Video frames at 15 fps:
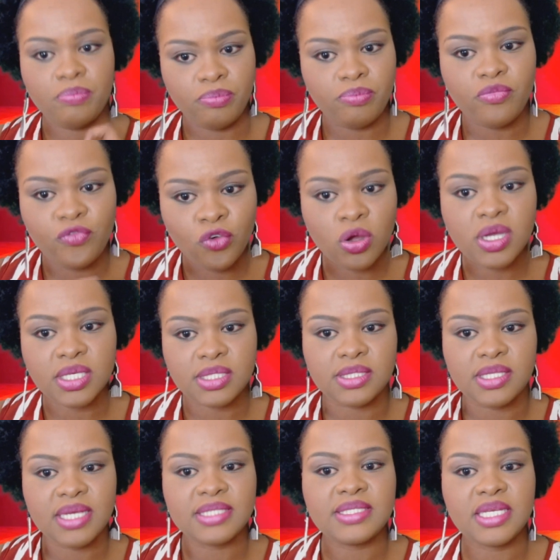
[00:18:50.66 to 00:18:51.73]
focus
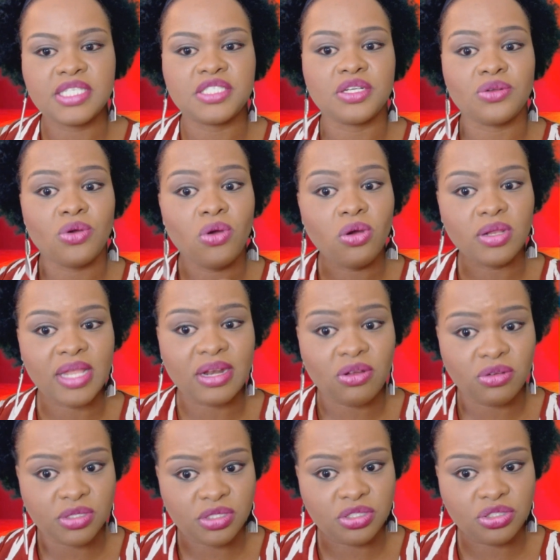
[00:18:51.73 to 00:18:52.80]
their attention on that
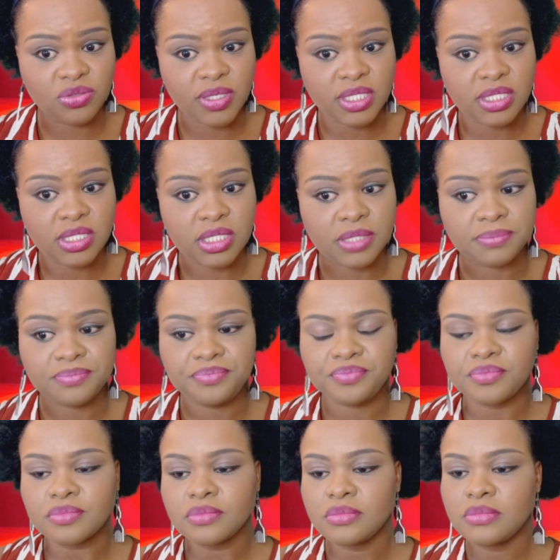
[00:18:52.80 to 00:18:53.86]
constituency.
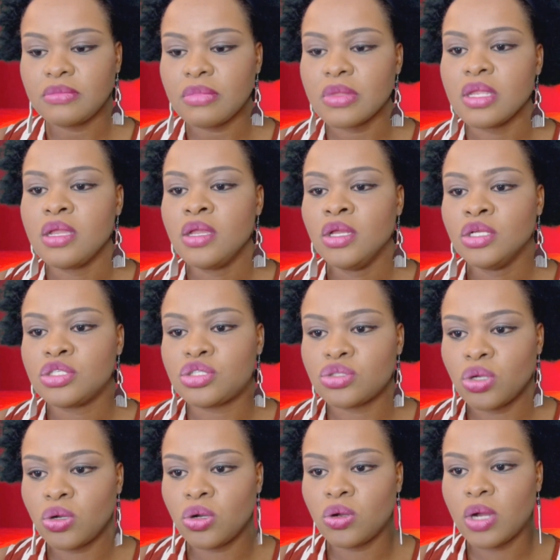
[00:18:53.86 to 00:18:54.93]

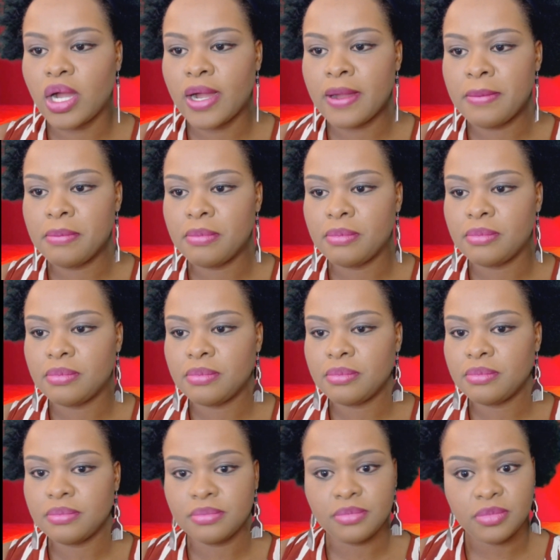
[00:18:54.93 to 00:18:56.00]
So
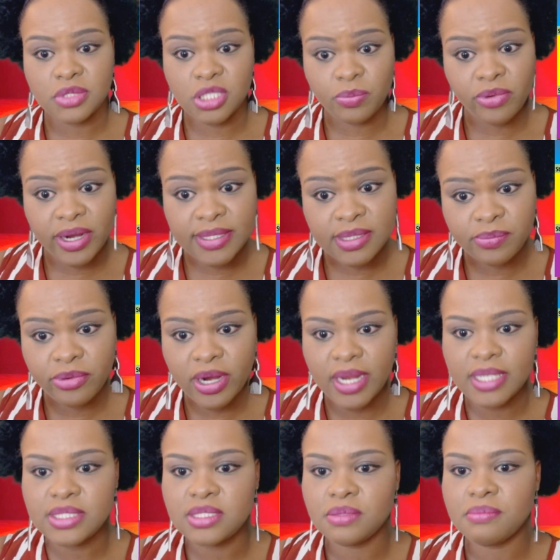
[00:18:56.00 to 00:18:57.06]
surprise,
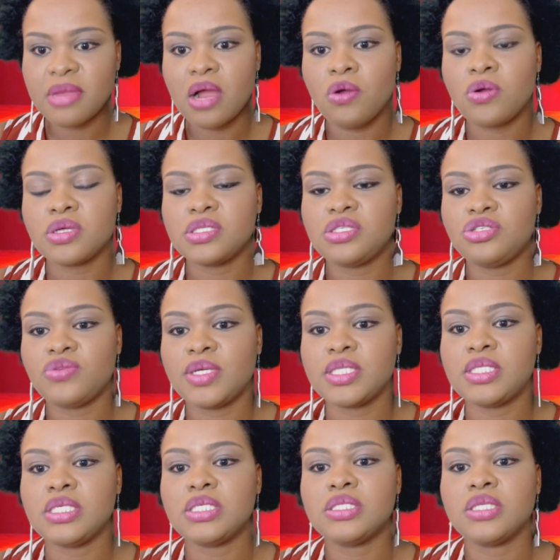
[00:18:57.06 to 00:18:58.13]
surprise, Maho
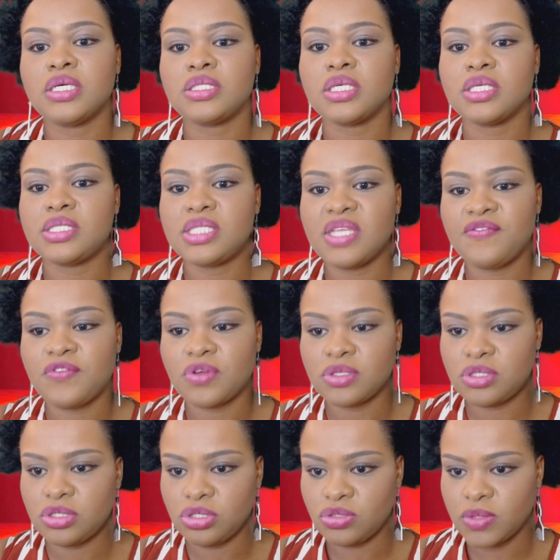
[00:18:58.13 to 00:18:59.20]
constituency is not a safe
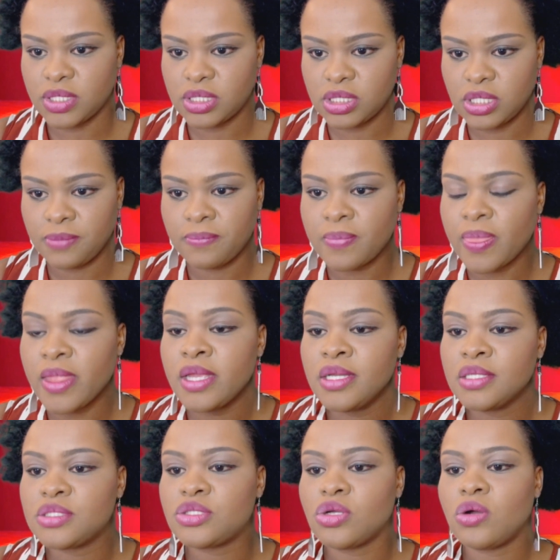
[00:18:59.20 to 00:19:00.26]
constituency.
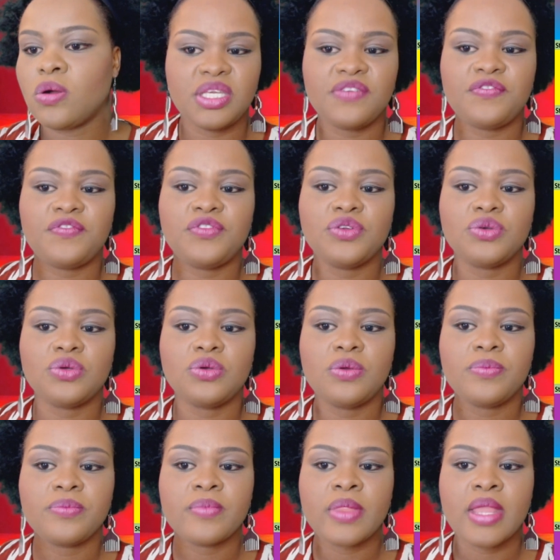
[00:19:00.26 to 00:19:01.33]
So if you
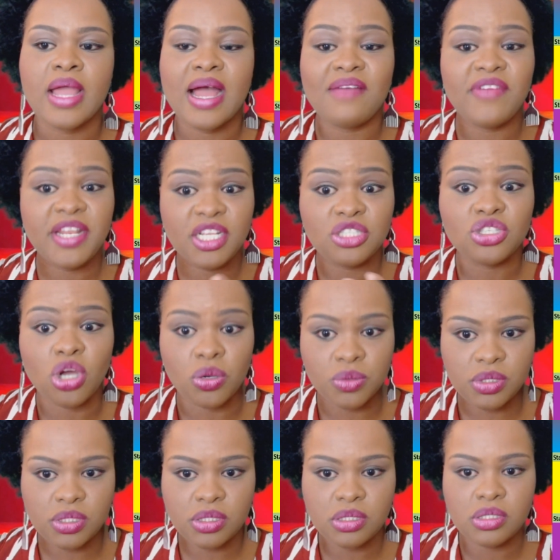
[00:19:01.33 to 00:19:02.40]
have any
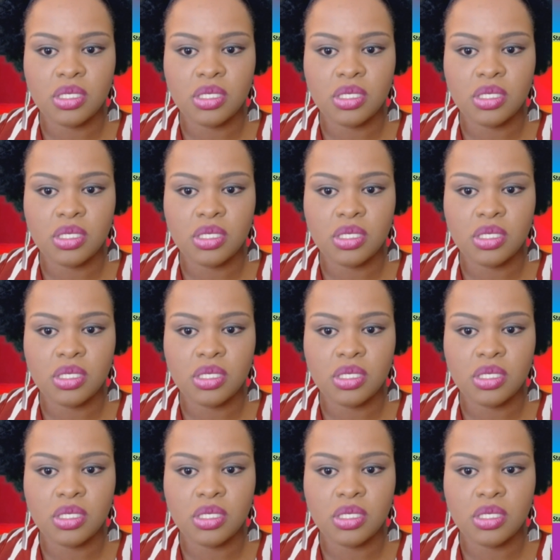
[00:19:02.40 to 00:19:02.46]
doubts